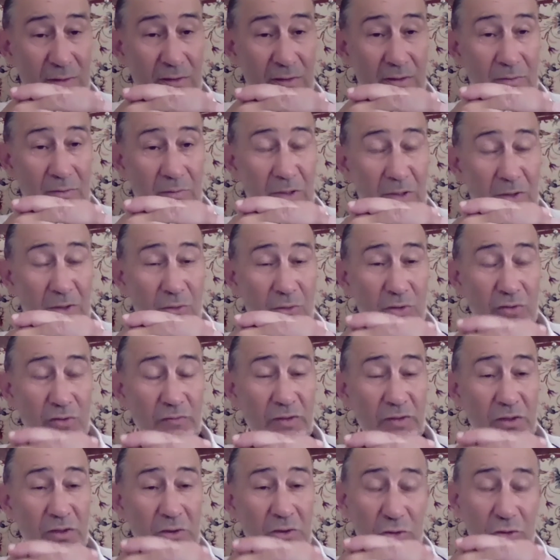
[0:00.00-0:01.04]
because
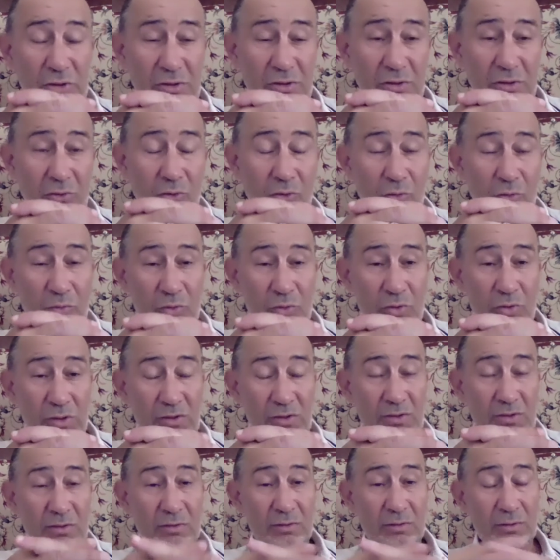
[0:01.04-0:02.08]
we lost
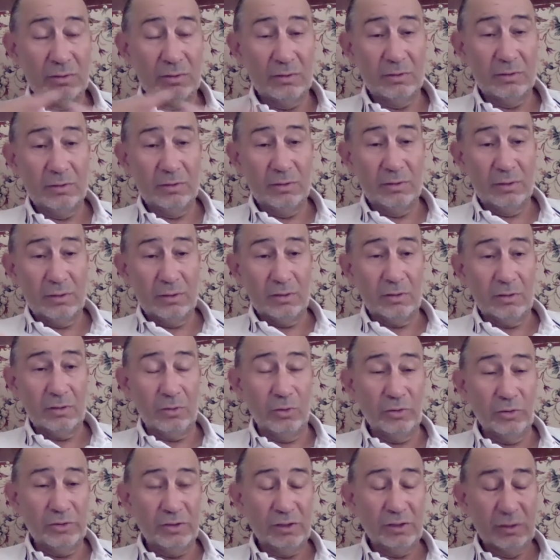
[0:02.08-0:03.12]
communist
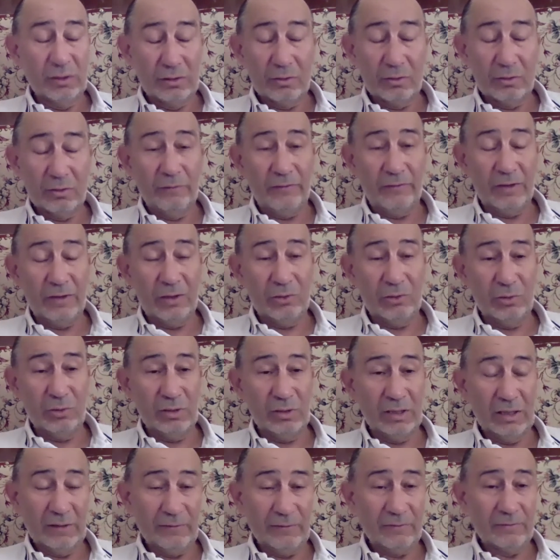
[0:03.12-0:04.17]
content of our
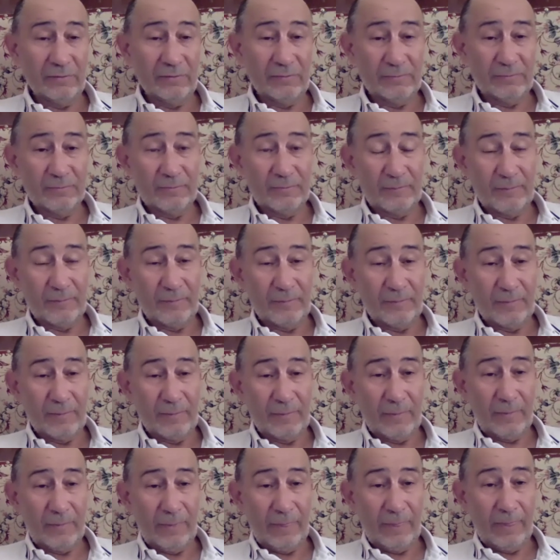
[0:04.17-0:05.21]
life.
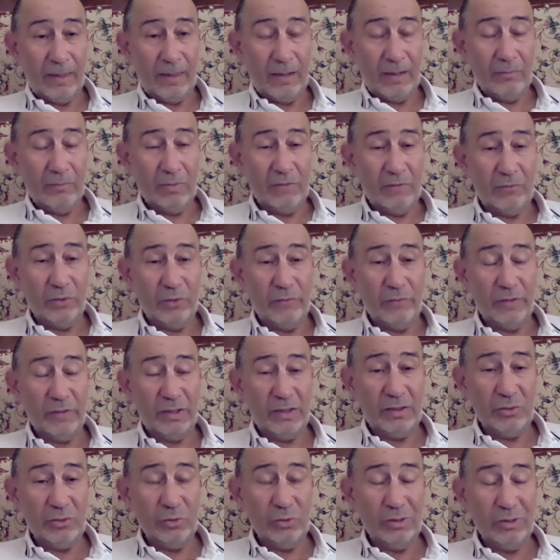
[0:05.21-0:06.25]
Before we
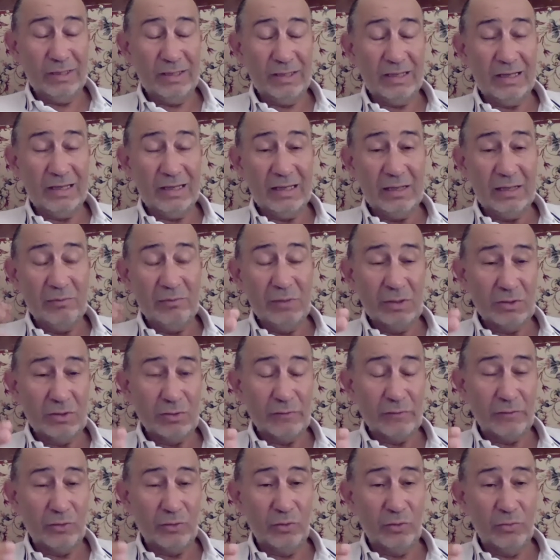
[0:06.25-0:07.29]
had only elements
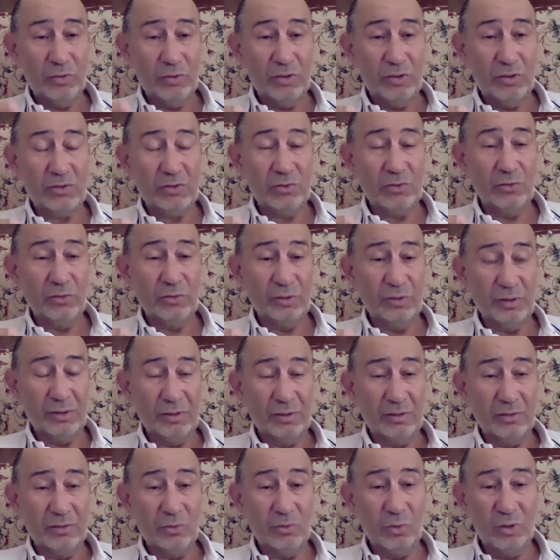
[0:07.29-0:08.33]
of communist content,
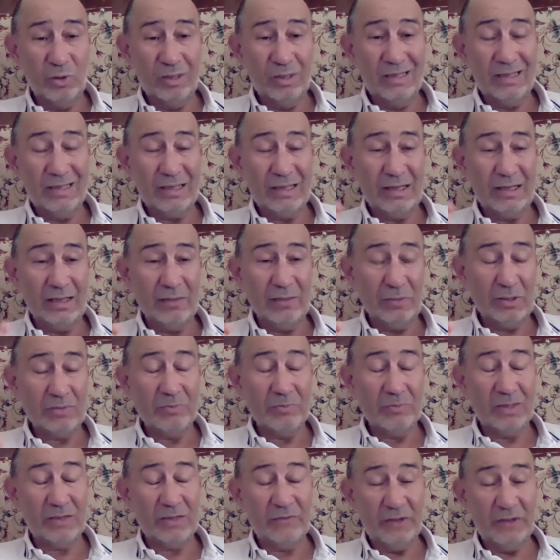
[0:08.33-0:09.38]
only elements,
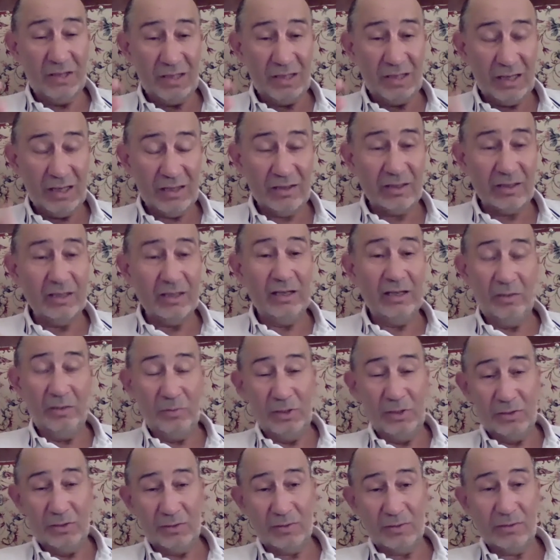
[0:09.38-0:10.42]
but we had
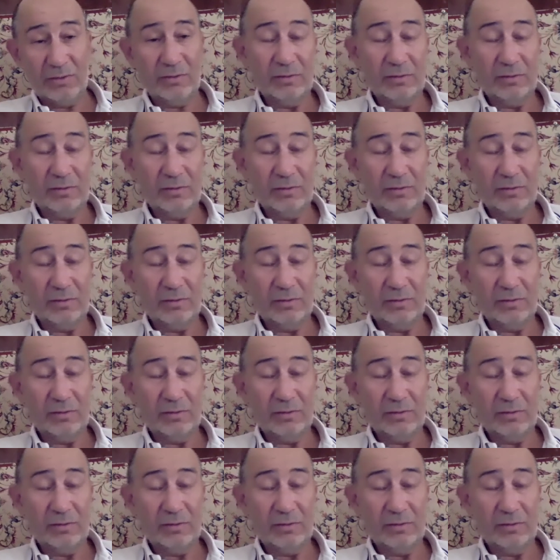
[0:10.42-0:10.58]
elements.